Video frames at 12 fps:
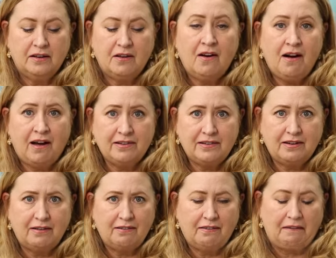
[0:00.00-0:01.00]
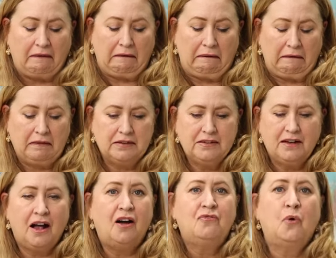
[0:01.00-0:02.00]
got
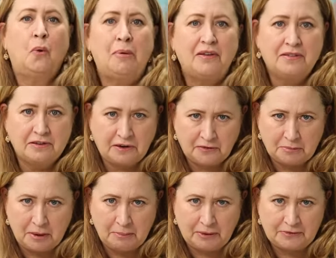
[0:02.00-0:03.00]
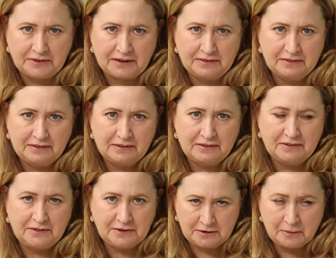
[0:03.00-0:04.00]
a full bust adjustment built in.
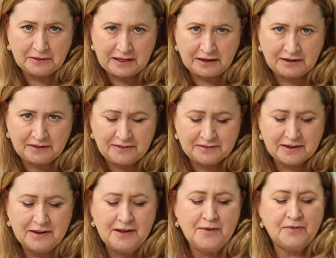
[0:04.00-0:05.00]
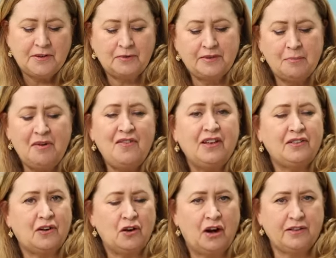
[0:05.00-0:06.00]
Do you know what that is? So some of
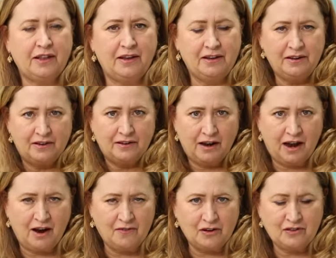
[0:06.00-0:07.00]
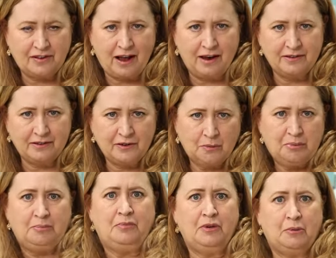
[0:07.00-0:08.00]
us are not the average size, a little,
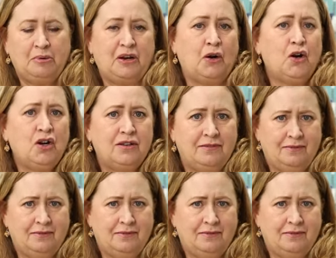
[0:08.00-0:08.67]
little bigger